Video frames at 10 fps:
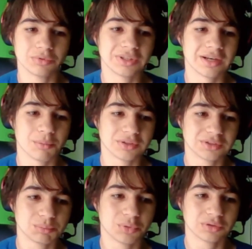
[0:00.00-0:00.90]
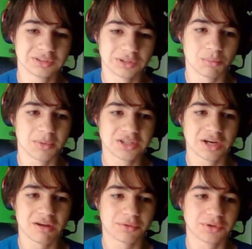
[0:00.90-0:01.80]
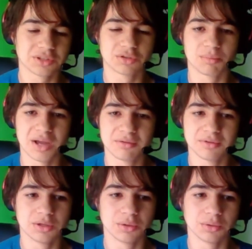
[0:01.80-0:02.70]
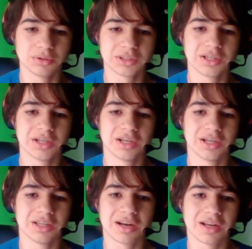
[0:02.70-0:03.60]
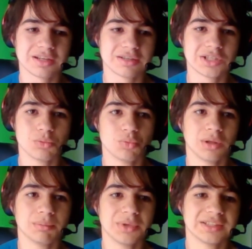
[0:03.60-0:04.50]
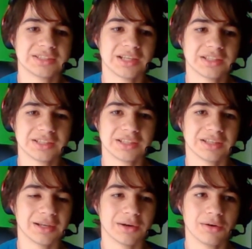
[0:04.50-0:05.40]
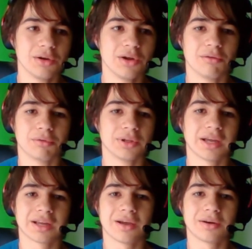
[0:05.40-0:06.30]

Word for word: that I want to put so much effort into my videos that I will be sitting here for like I